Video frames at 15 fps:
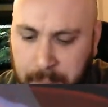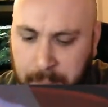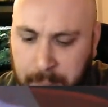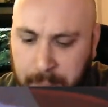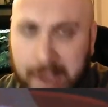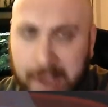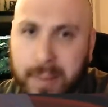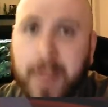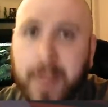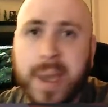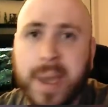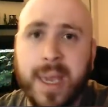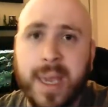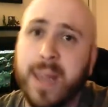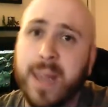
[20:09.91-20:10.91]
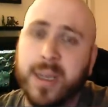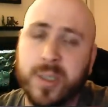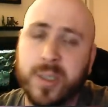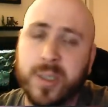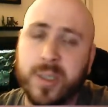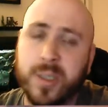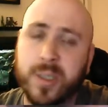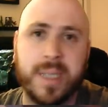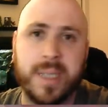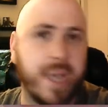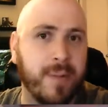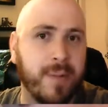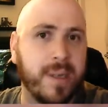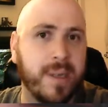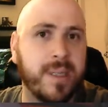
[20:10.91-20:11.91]
Maybe I can get like a super nice
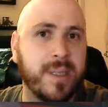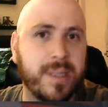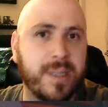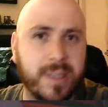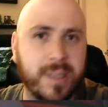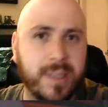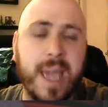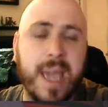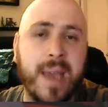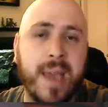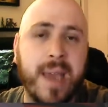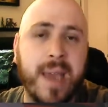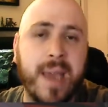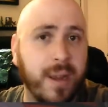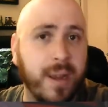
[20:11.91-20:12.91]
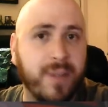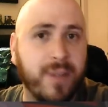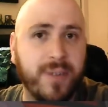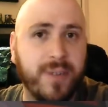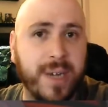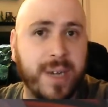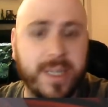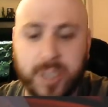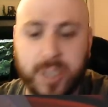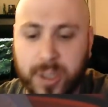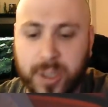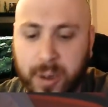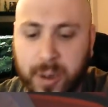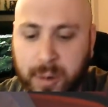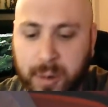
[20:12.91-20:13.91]
high-res scan in there for you guys to
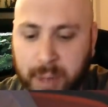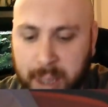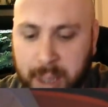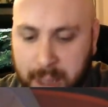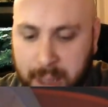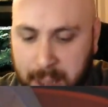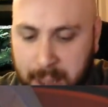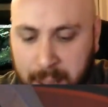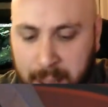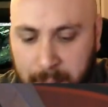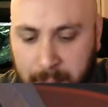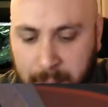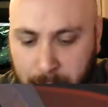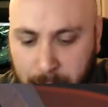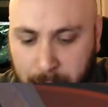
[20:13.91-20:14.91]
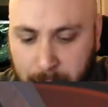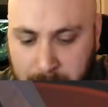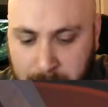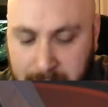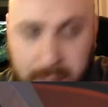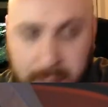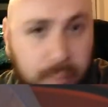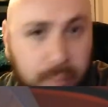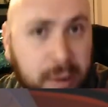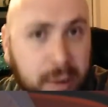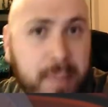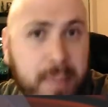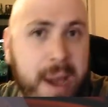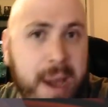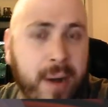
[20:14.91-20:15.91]
show what the print
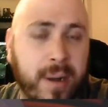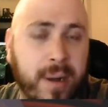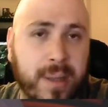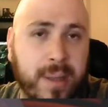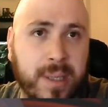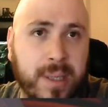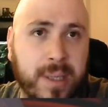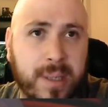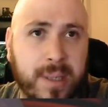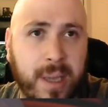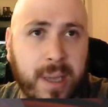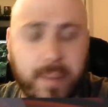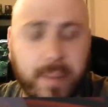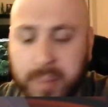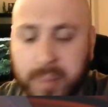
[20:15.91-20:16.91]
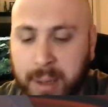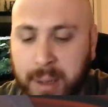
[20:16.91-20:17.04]
pattern on this looks like. But